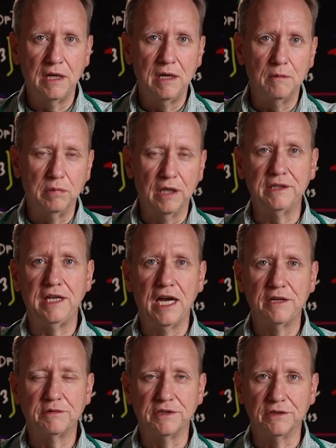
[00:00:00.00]
blood gas
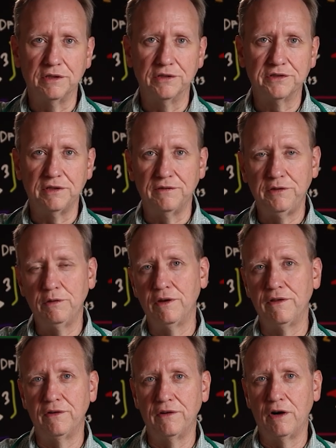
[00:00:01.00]
results and a few
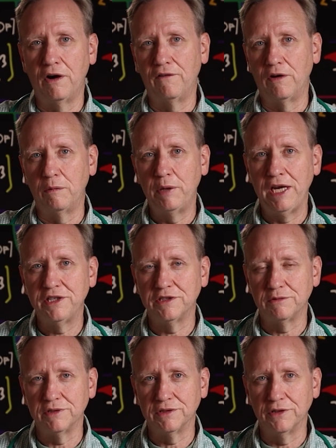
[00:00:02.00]
other of our patients'
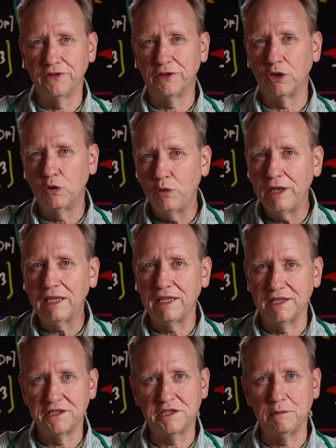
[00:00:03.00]
results to quickly
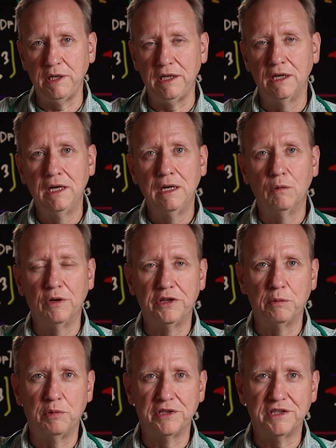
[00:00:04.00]
estimate what the
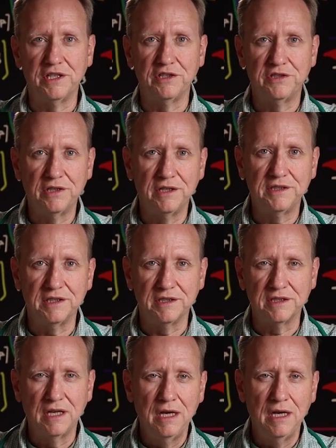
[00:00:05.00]
percent shunt is.